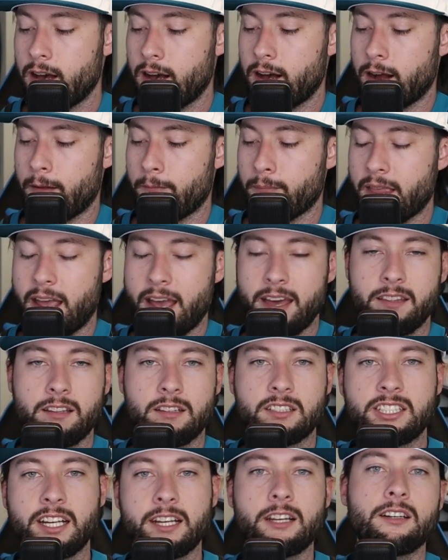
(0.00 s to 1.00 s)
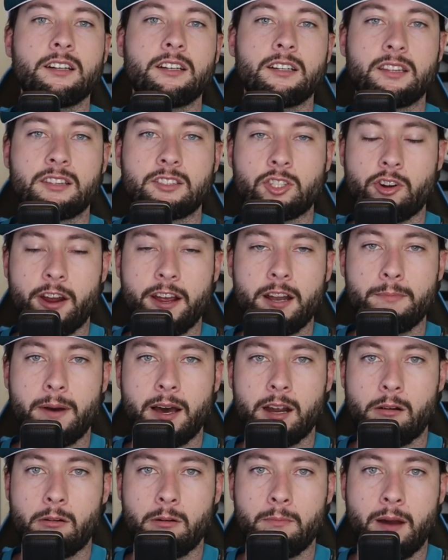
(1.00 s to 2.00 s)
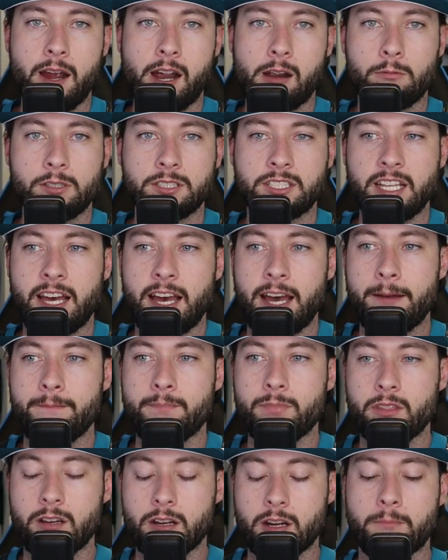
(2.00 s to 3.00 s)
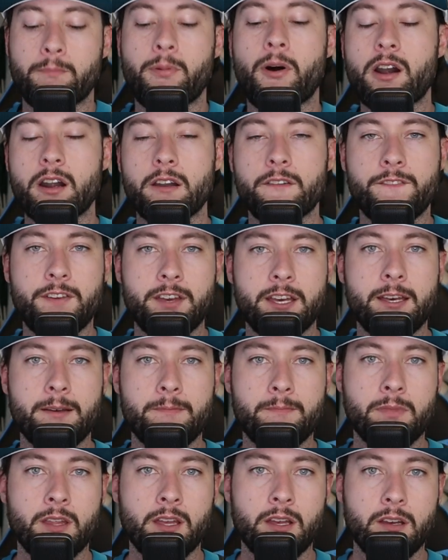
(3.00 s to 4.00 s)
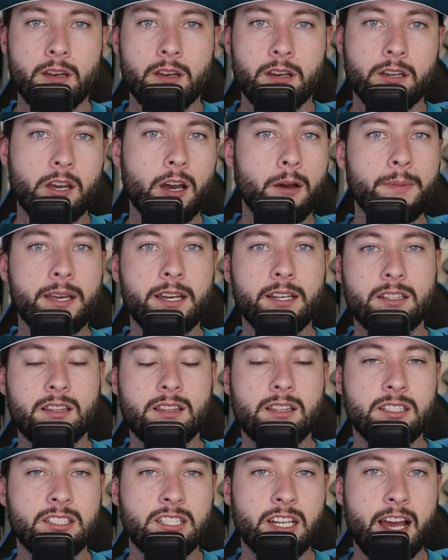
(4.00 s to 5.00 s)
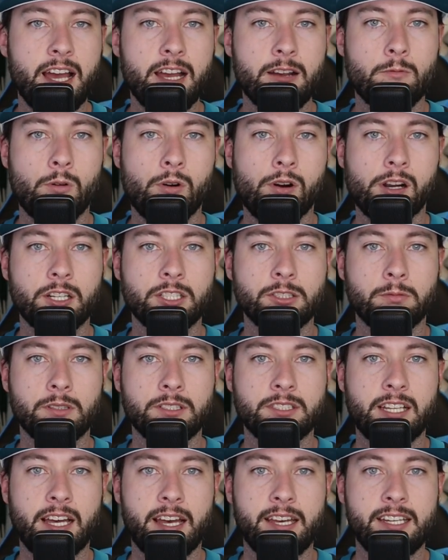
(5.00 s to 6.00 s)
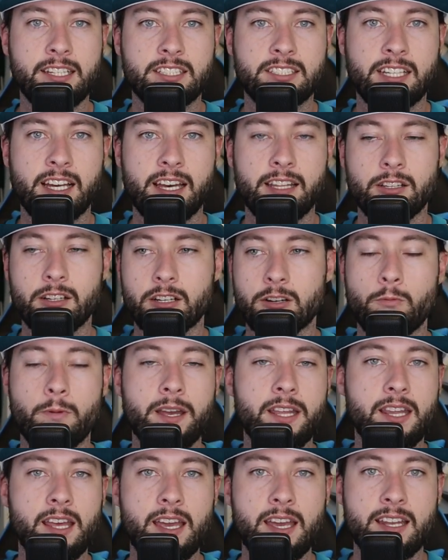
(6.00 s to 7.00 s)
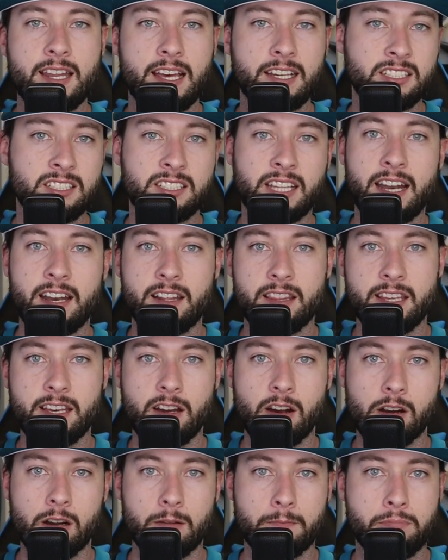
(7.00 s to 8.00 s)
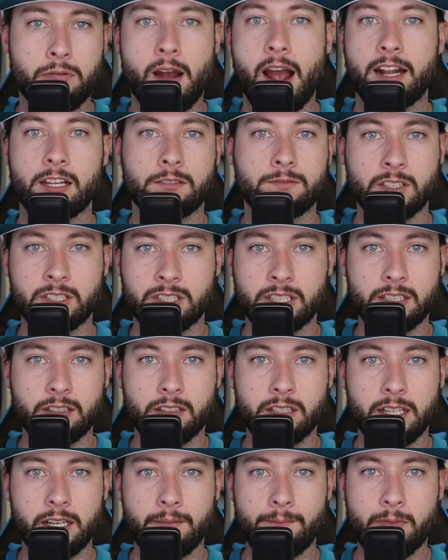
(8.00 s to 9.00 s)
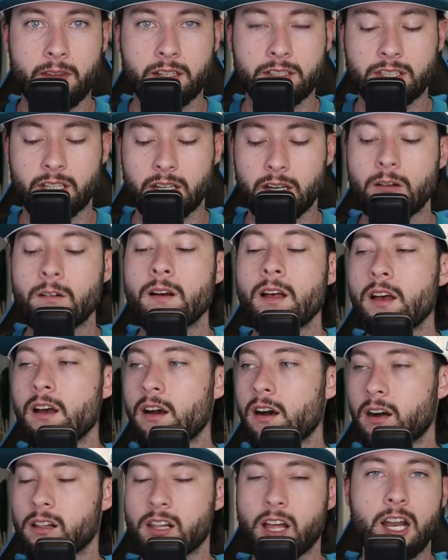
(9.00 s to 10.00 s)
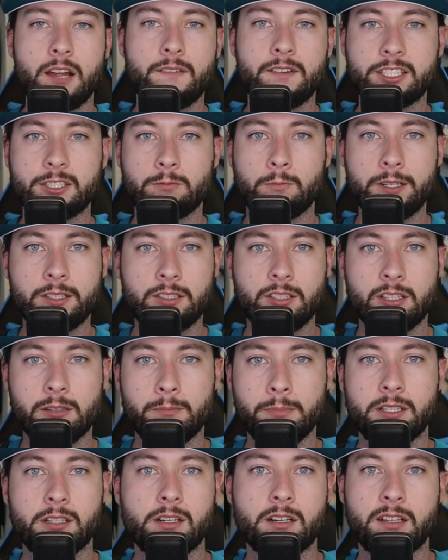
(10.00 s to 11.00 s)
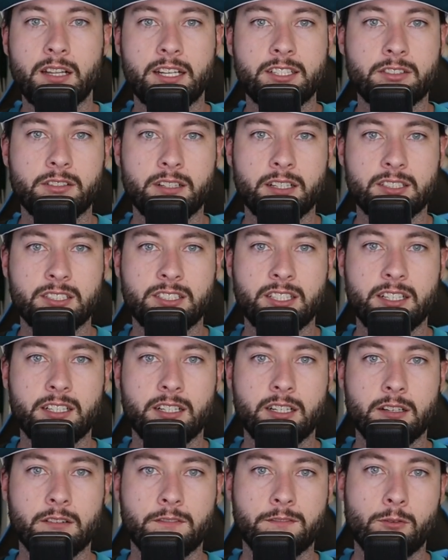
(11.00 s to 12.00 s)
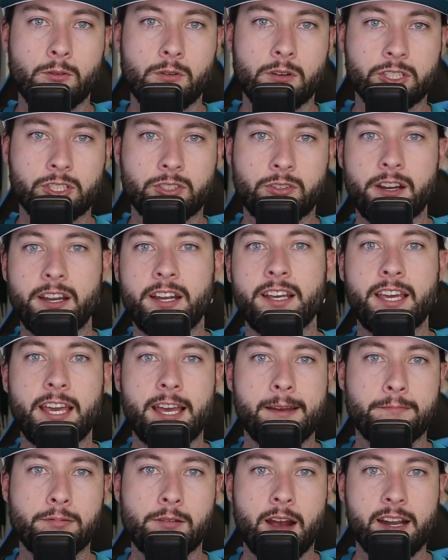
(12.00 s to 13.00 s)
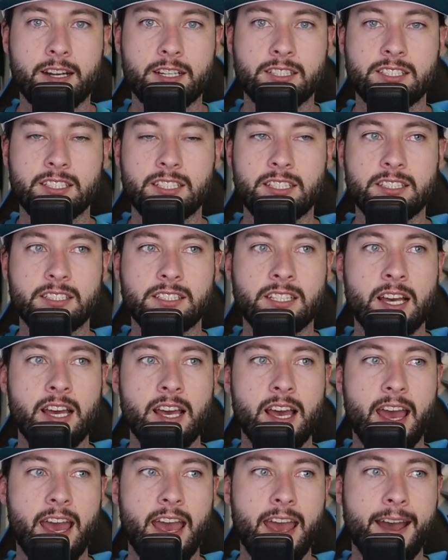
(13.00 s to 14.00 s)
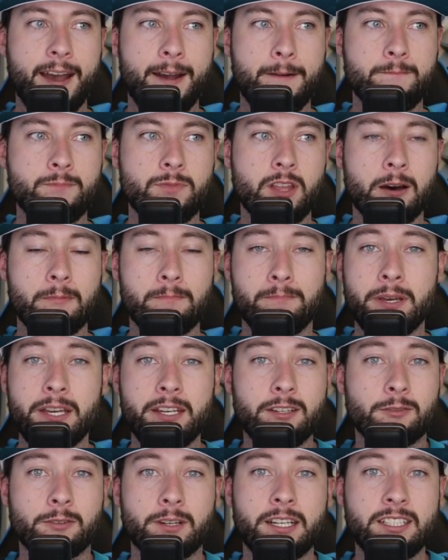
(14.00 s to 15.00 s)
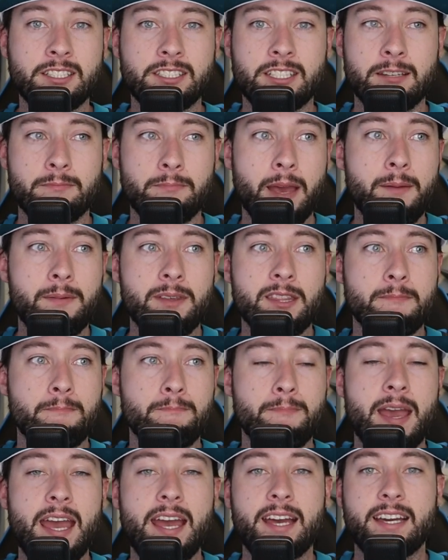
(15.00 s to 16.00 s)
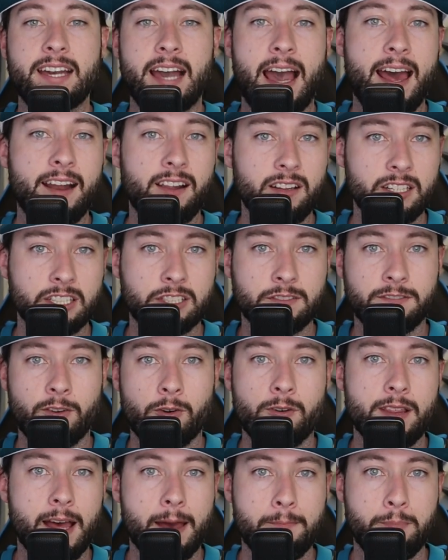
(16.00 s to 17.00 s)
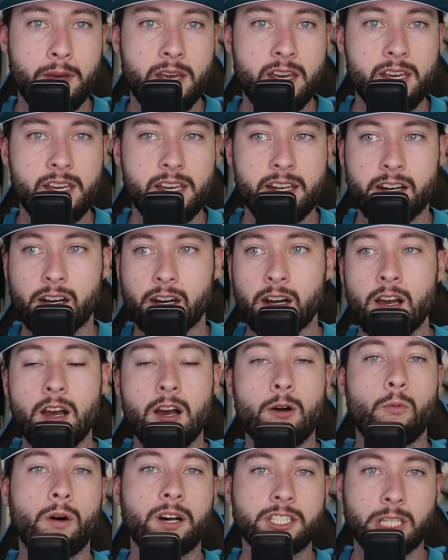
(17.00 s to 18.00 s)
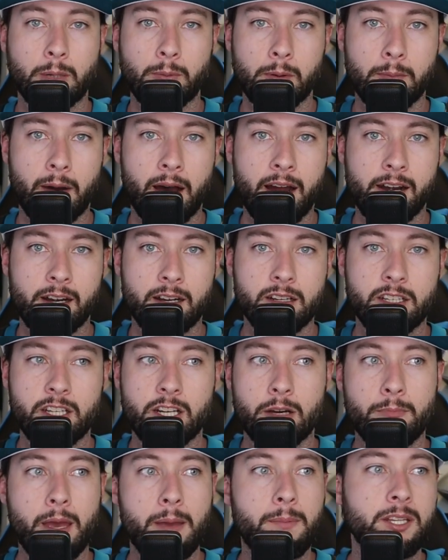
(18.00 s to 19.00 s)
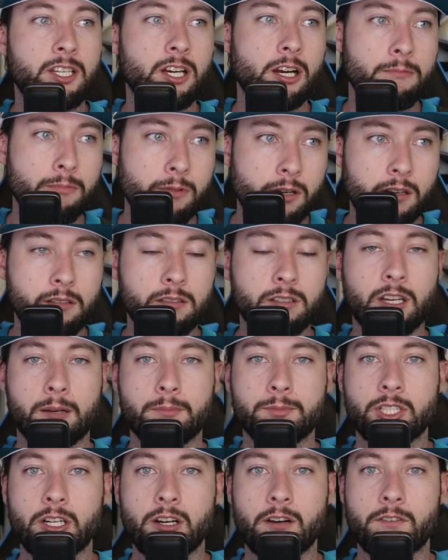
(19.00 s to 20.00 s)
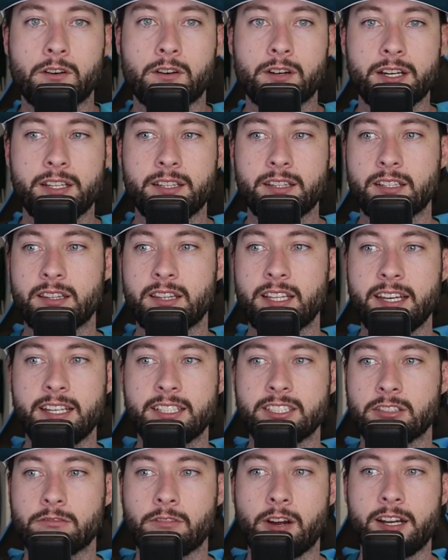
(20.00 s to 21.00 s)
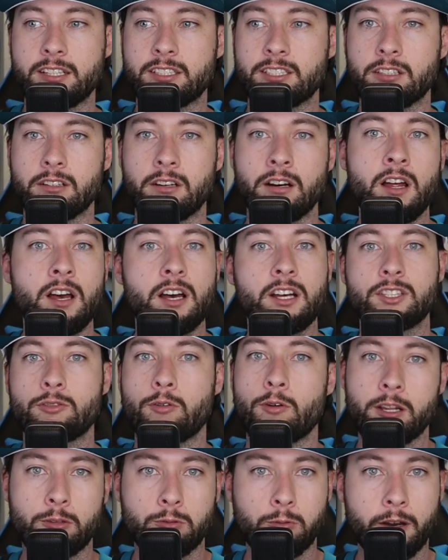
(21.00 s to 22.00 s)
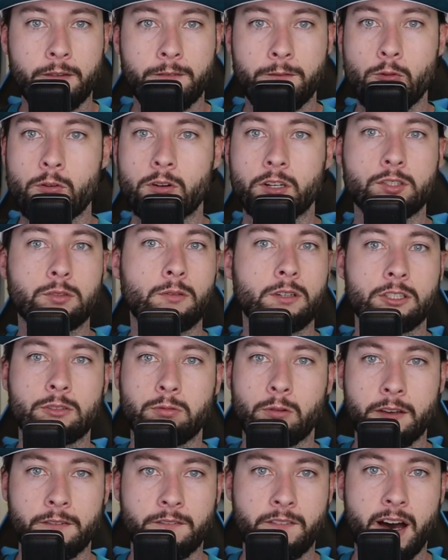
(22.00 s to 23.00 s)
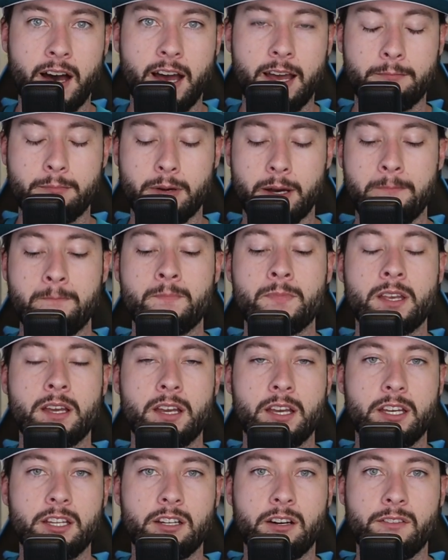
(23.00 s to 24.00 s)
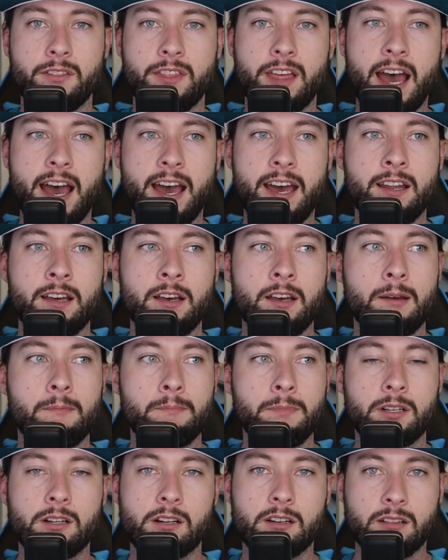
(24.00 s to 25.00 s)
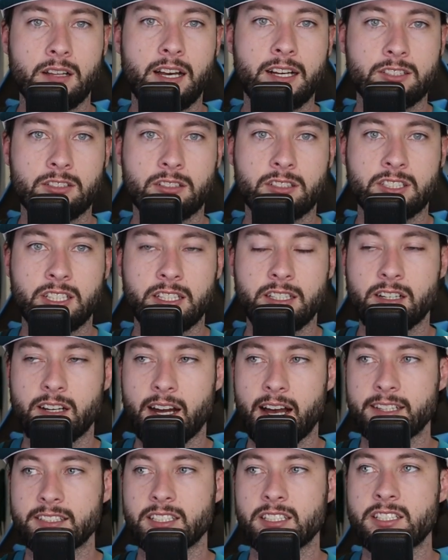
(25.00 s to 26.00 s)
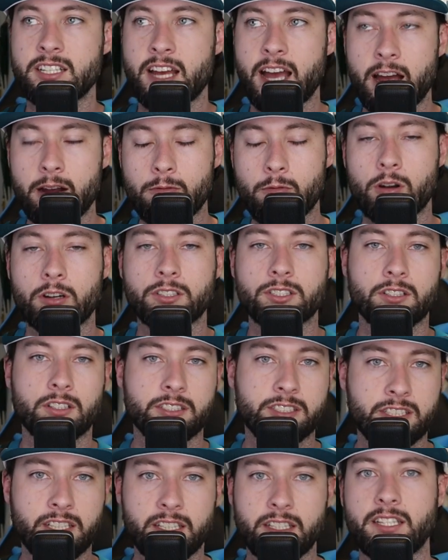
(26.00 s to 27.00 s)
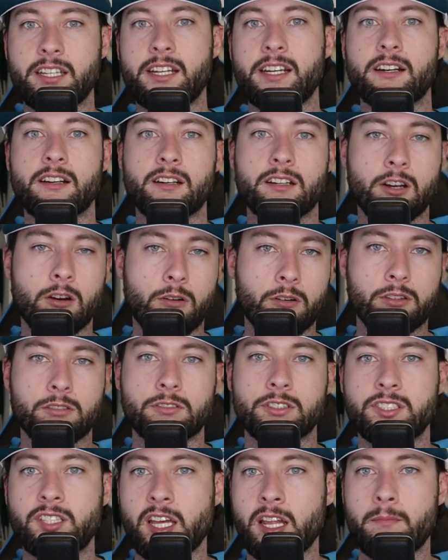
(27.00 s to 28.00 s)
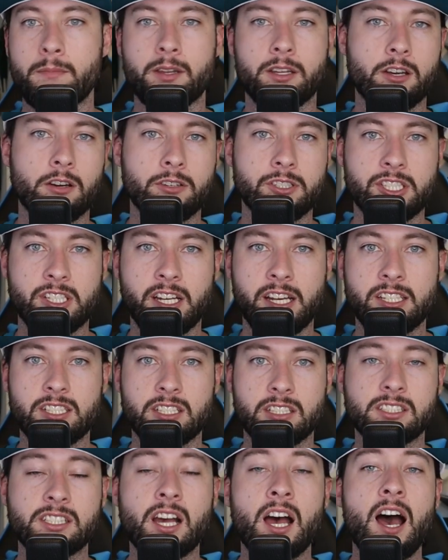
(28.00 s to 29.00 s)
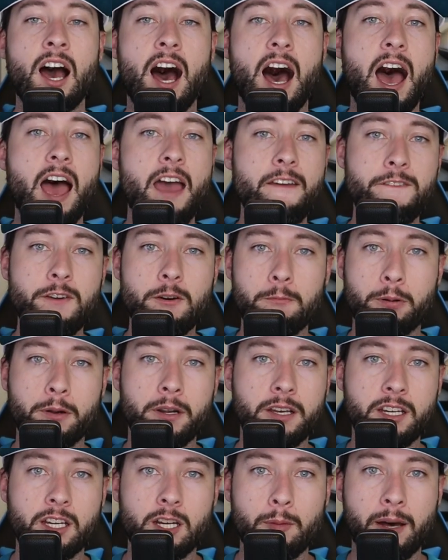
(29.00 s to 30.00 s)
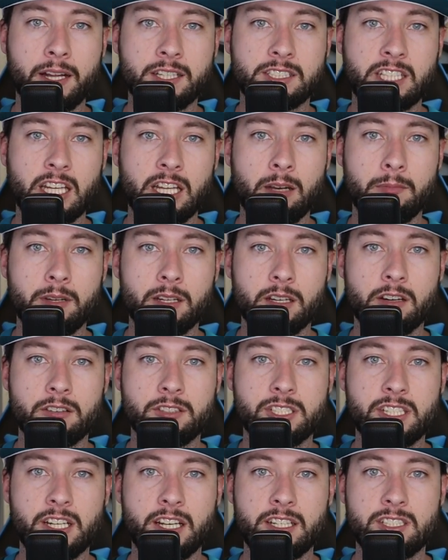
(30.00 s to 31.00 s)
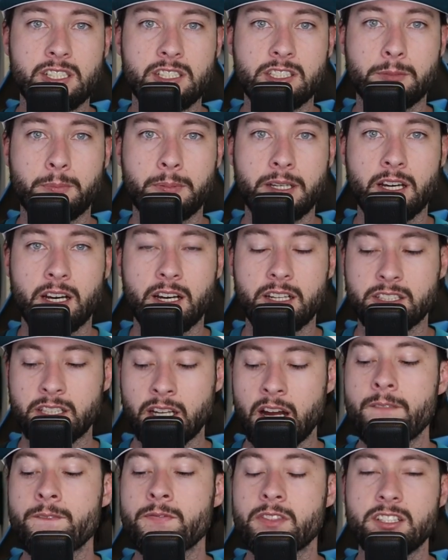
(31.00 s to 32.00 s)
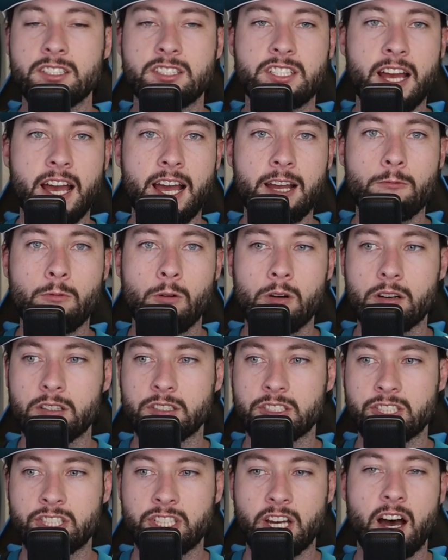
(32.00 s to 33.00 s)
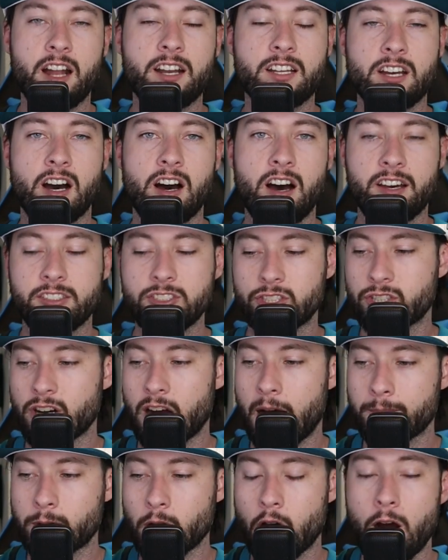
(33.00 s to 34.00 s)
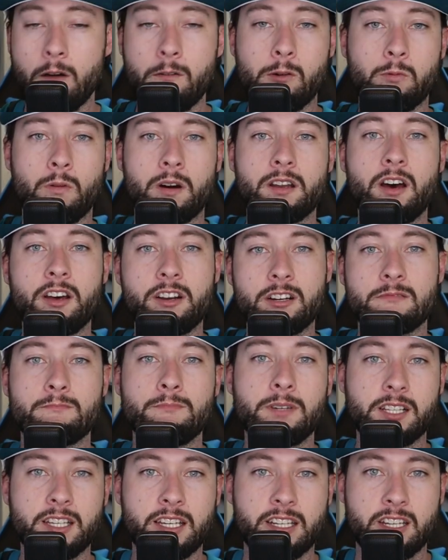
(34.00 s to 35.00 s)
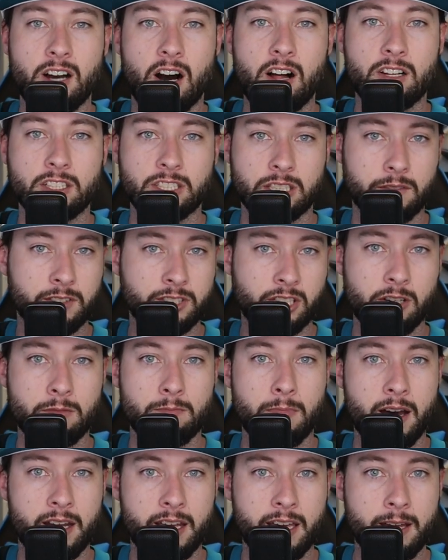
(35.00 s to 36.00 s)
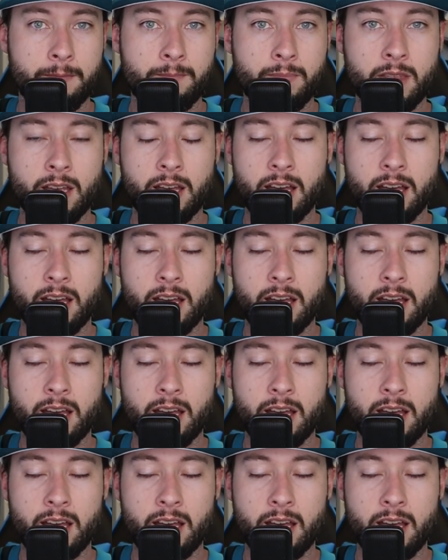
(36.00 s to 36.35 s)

Um, and the second good trait about Urban Meyer was that, look, a part of him coming into the Jaguars was that he said, look, we need a state-of-the-art practice facility. So a lot of us went to the Miller Electric Center for training camp practices, and a big reason, maybe the main catalyst for that being here, was Urban Meyer. You know, maybe Doug Rohn comes over and the thing isn't ready till twenty twenty-four or twenty twenty-five, but, you know, that Miller Electric Center, as the Jaguars are sitting here going through stadium negotiations, I feel pretty good about stadium negotiations because the Jaguars, Shad Khan, dropped over one hundred million dollars of his own money.